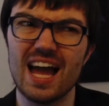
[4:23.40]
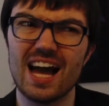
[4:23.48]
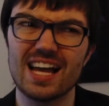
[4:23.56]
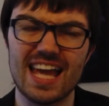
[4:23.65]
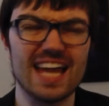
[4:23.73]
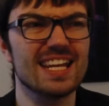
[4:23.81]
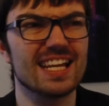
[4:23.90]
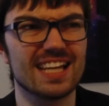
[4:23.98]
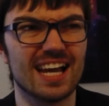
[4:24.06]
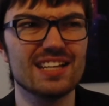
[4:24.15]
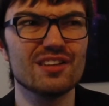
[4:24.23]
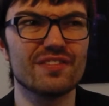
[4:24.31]
again, it
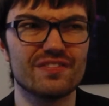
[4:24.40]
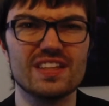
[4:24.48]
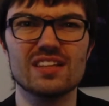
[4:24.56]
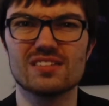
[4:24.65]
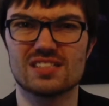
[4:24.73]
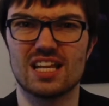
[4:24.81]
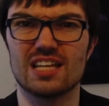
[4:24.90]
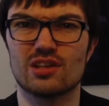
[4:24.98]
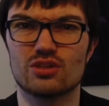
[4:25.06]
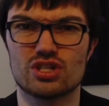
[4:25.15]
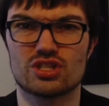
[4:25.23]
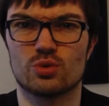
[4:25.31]
kind of feels like
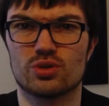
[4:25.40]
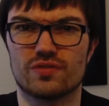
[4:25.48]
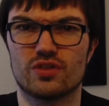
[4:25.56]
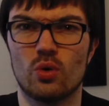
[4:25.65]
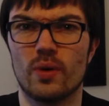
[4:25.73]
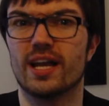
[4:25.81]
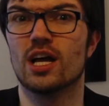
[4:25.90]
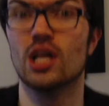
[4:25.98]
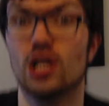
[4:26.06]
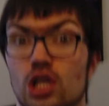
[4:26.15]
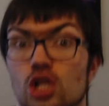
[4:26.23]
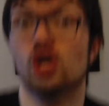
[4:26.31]
they're just sort of going,
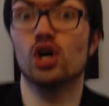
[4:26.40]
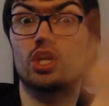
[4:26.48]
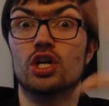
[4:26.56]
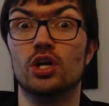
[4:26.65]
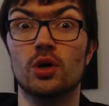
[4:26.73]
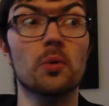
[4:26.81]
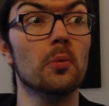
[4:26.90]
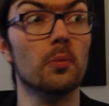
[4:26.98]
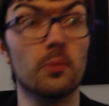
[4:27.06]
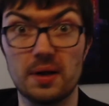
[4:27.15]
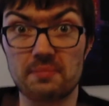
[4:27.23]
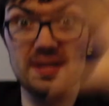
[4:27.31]
look,
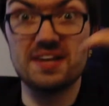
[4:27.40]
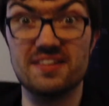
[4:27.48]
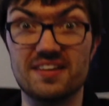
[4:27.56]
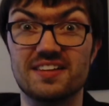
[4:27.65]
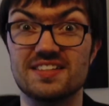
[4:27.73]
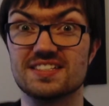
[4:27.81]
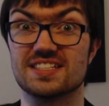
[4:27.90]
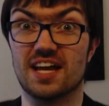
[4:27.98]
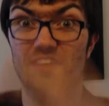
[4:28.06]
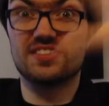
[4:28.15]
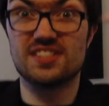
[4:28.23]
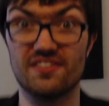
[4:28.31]
women,
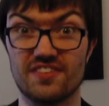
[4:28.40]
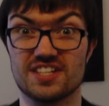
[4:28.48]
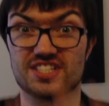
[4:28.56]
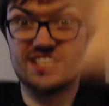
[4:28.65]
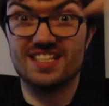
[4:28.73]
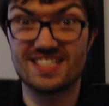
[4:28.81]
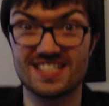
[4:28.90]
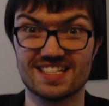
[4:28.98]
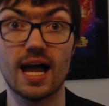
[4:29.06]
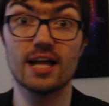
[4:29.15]
self-sufficient.